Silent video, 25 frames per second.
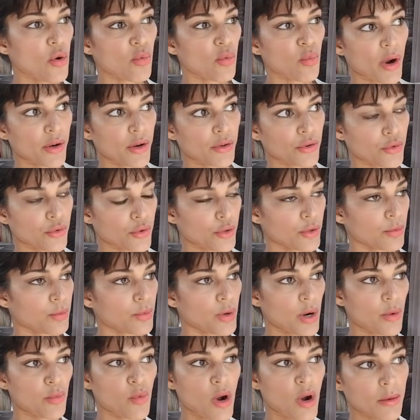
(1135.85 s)
one
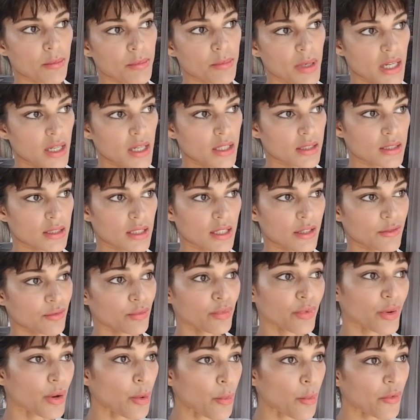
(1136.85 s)
group where one person,
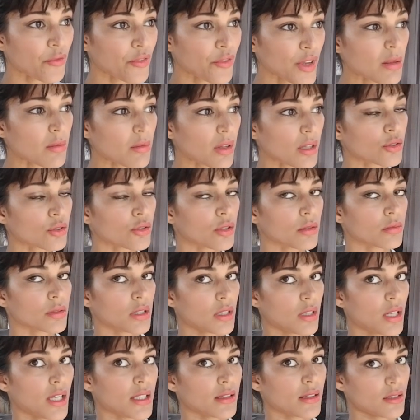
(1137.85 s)
and female groups
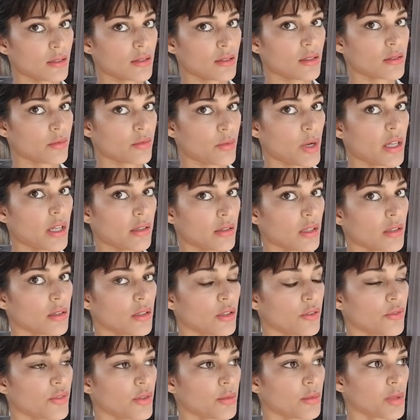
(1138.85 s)
are like this as well.
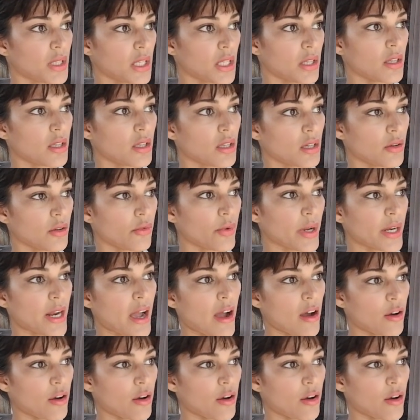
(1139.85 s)
There'll often be, you know, an